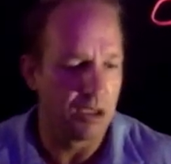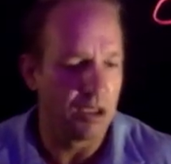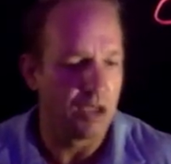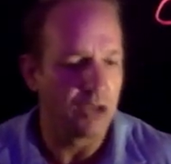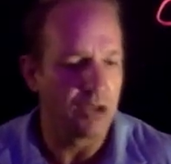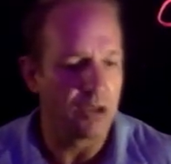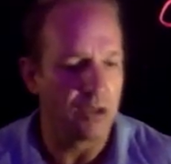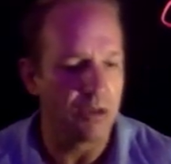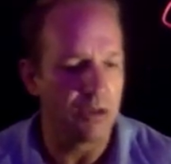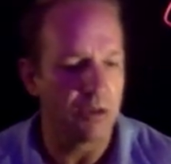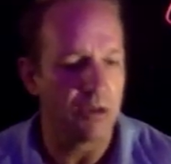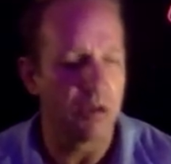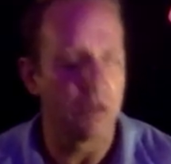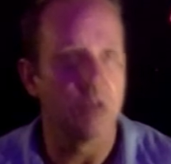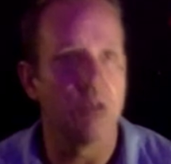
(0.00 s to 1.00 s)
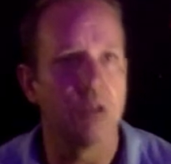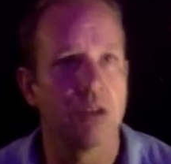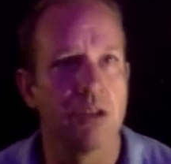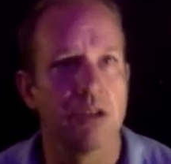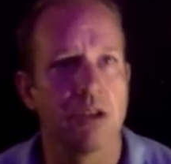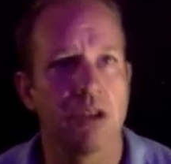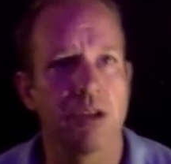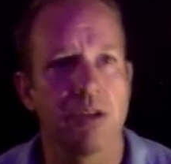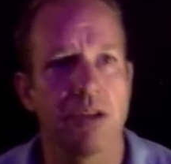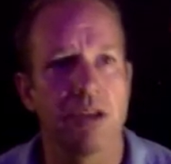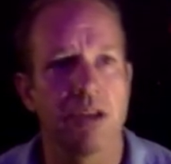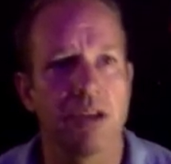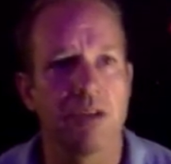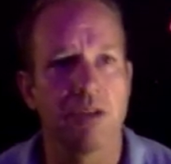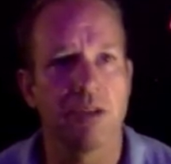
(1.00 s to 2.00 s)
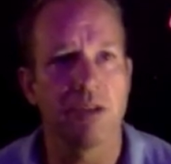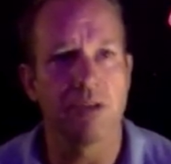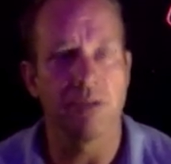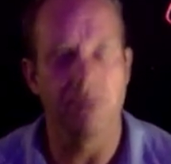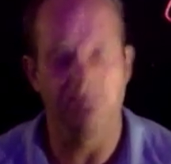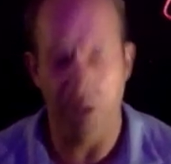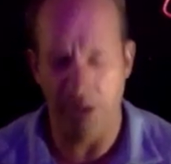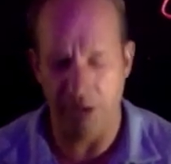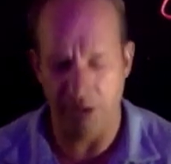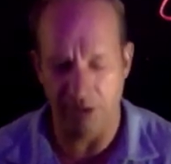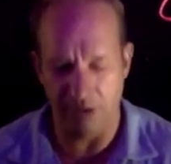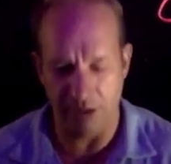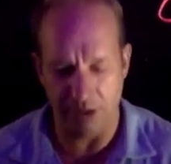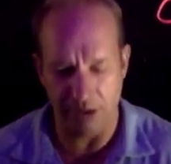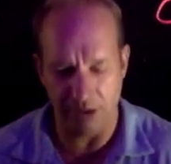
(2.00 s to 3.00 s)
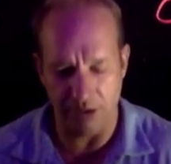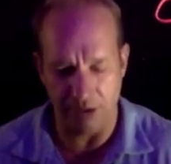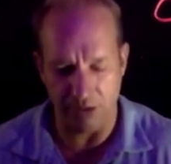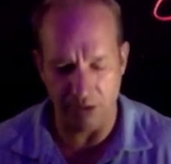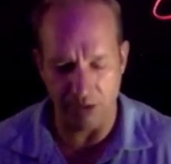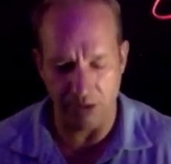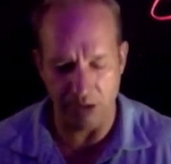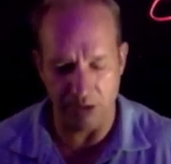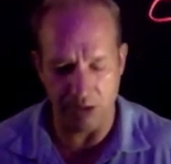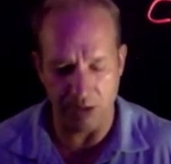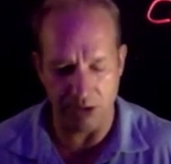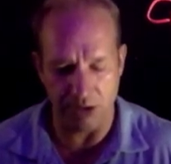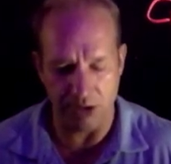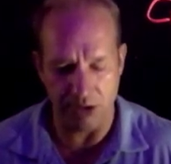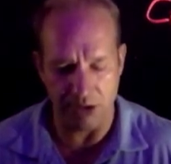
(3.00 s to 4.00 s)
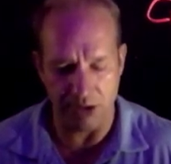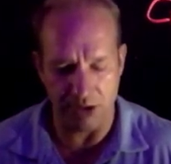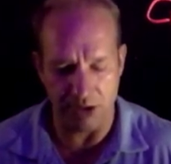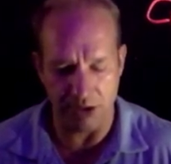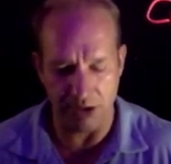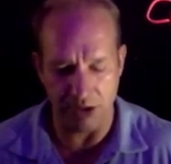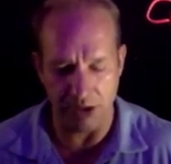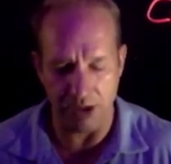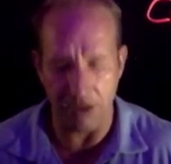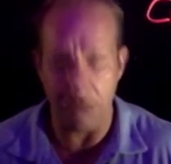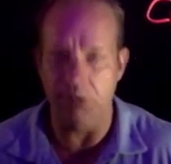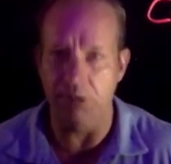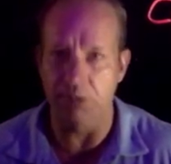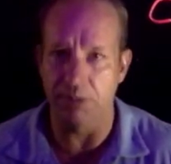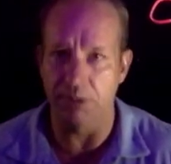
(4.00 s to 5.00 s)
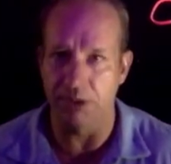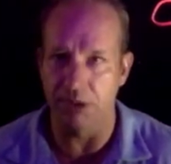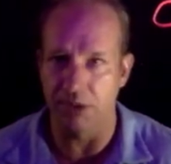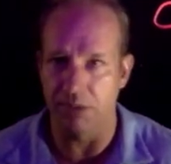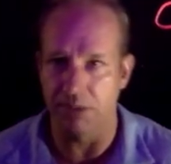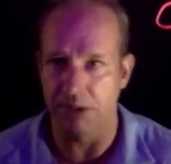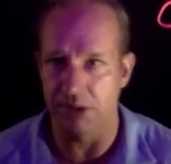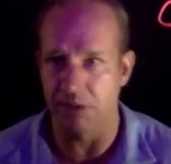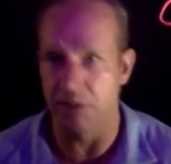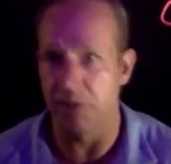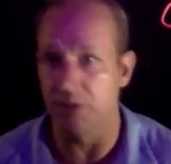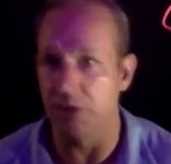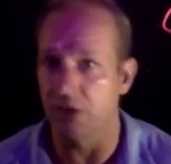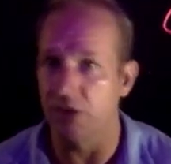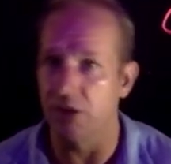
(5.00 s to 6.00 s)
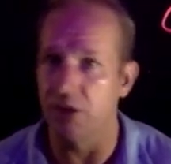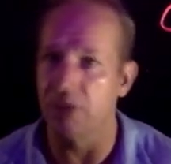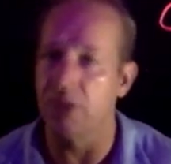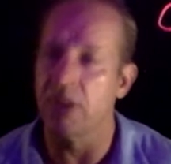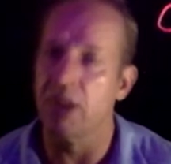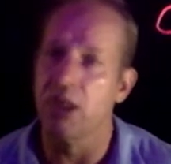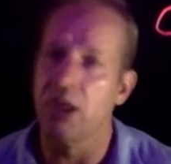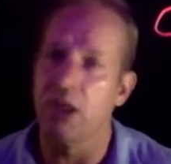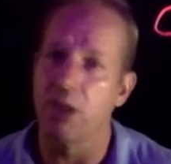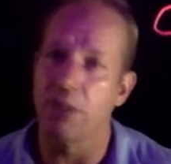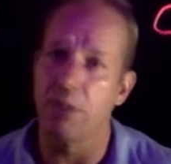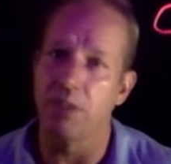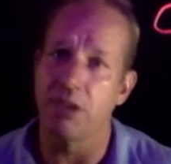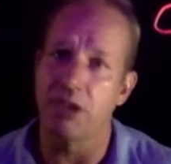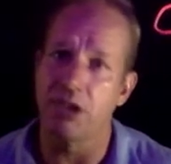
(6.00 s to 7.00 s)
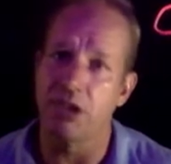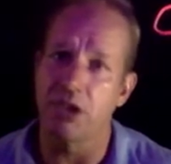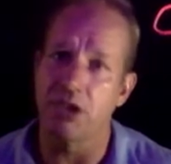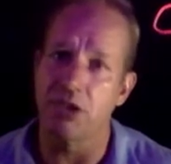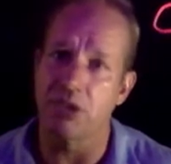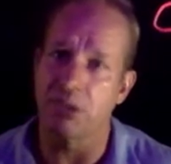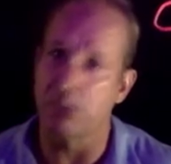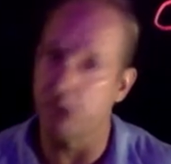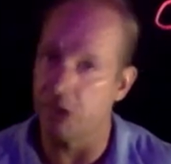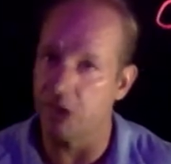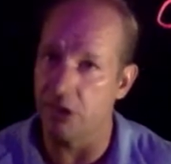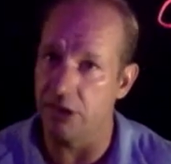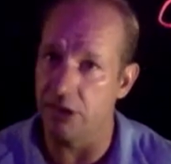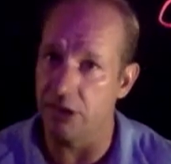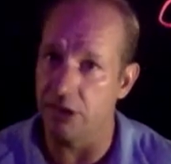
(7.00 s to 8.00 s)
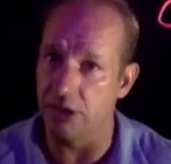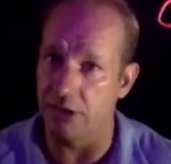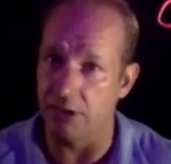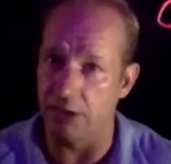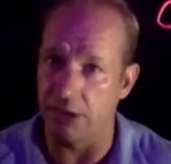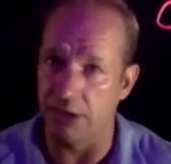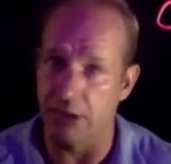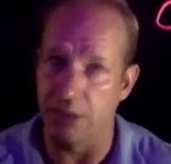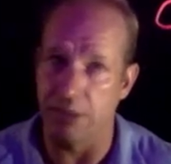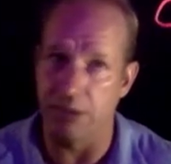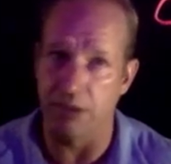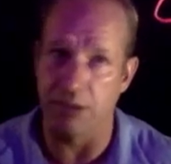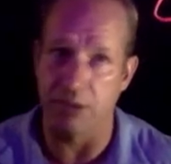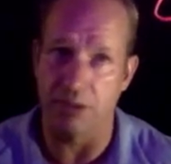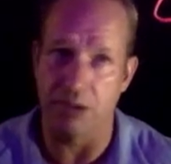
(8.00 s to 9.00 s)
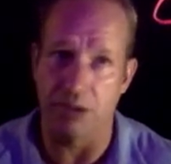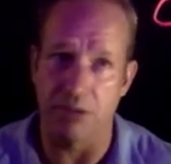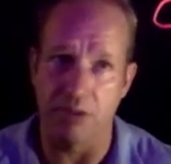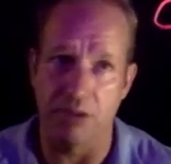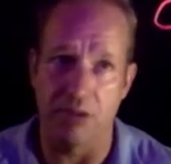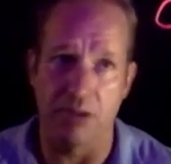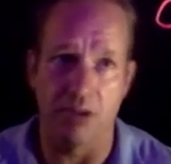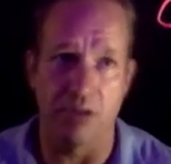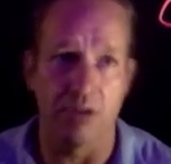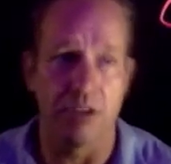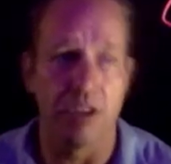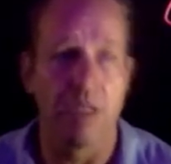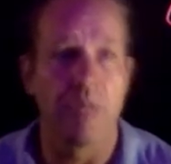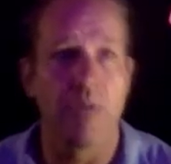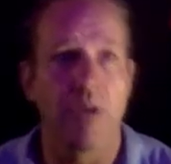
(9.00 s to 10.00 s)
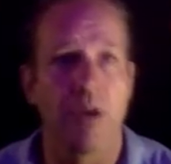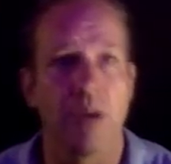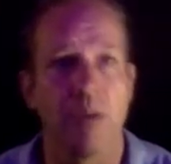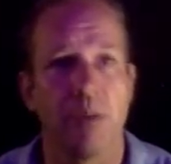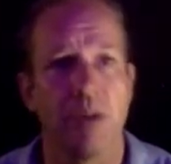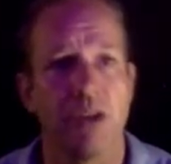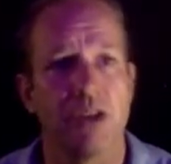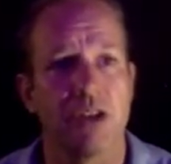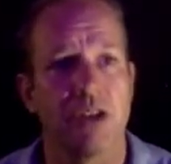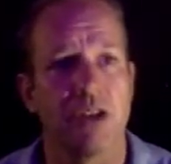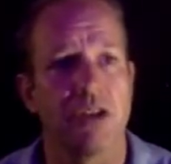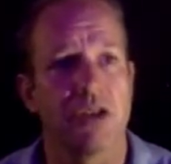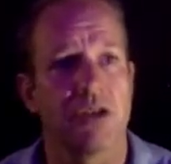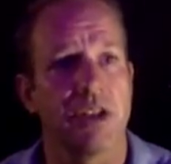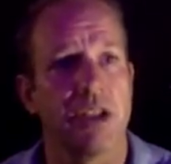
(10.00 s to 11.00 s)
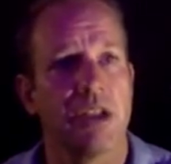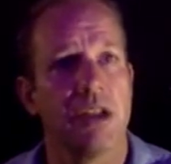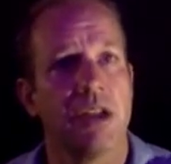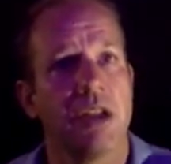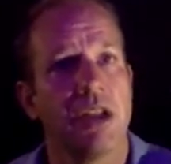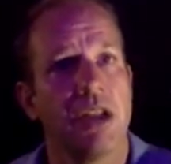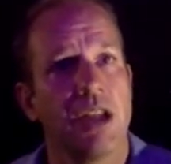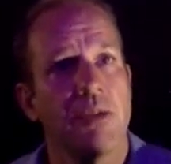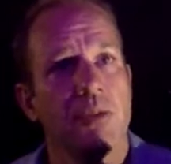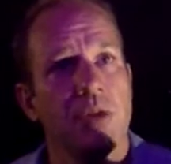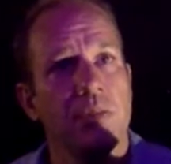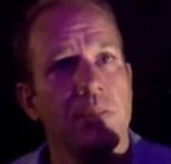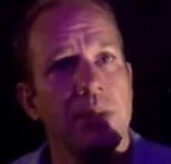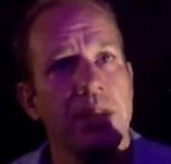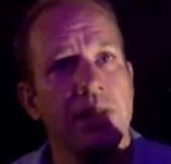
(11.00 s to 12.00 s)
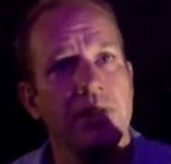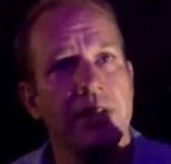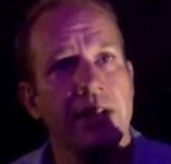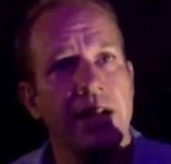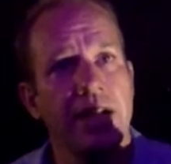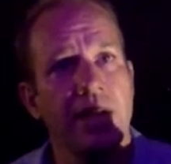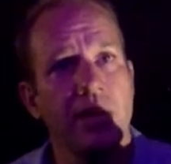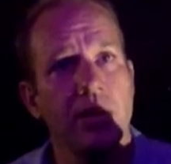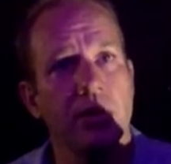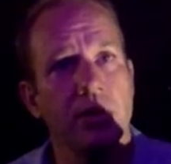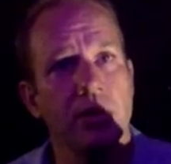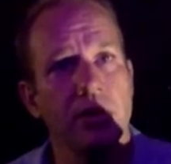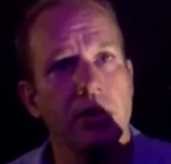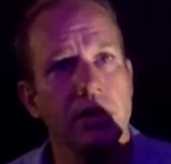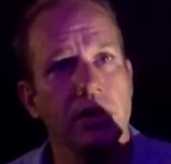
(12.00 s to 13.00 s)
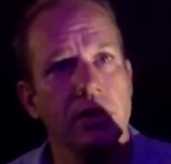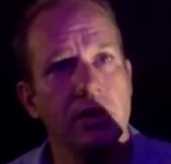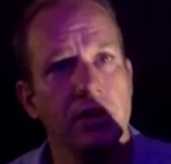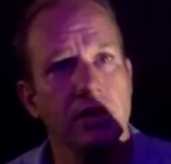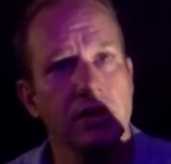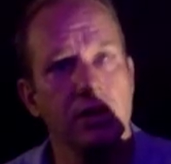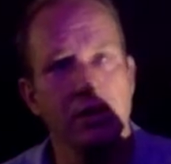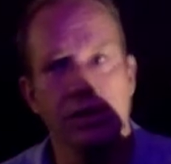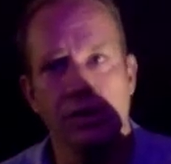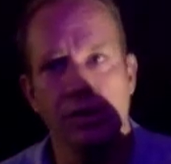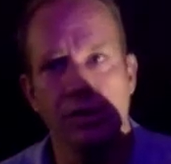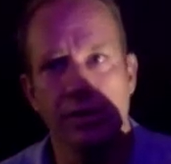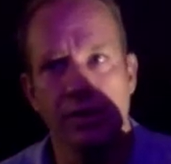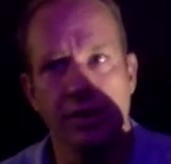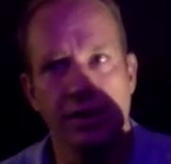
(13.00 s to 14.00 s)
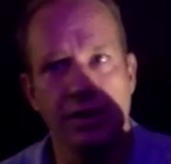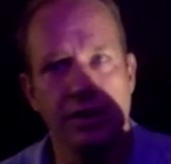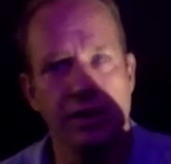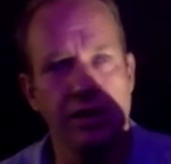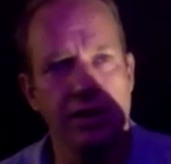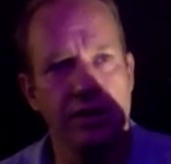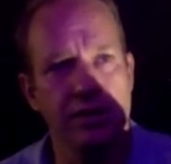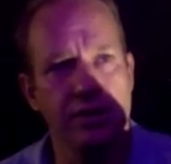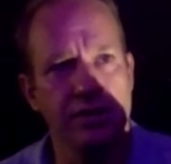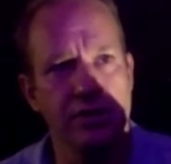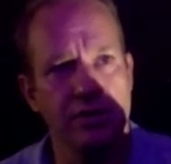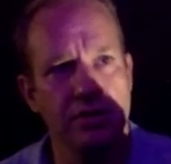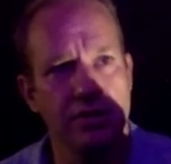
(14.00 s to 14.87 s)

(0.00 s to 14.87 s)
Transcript: So, like we did with various events of new resources and things like that with the production possibilities curve, our budget constraint, which is linear unlike the production possibilities curve, our budget constraint, it would pivot outward something like this